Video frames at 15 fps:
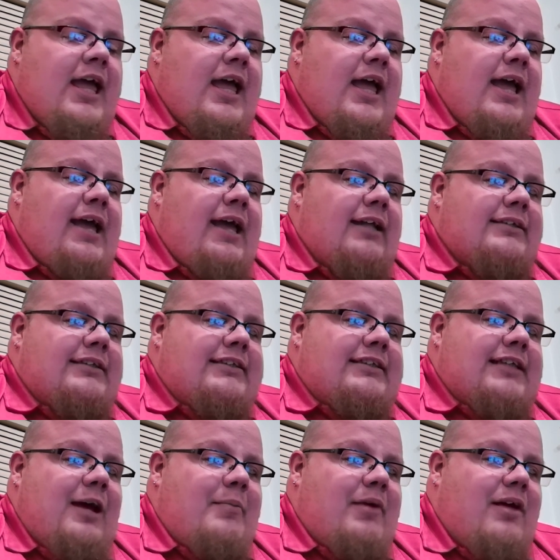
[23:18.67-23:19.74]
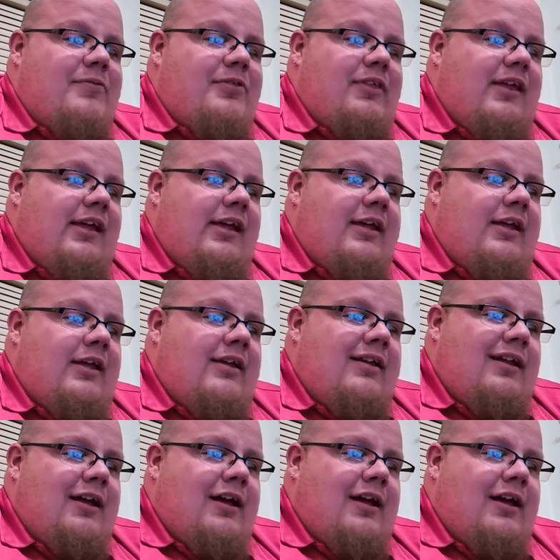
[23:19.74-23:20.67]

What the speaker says: and some of the